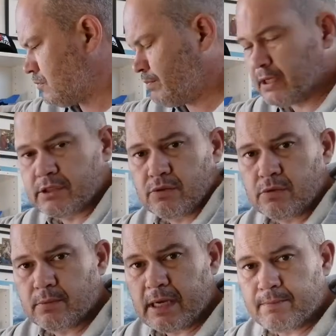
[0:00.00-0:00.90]
pick 2
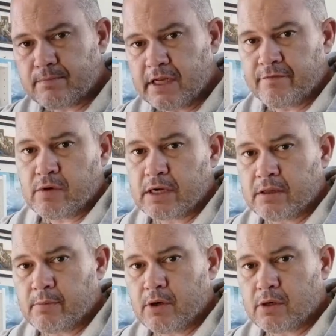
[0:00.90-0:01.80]
of them up, leave one in
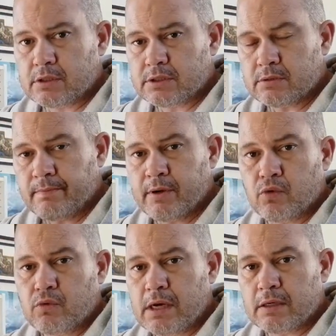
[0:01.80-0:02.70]
the box and
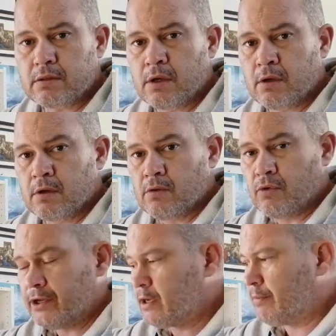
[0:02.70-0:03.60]
build one,
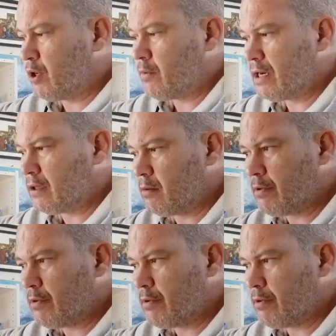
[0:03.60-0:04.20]
or you could buy one in the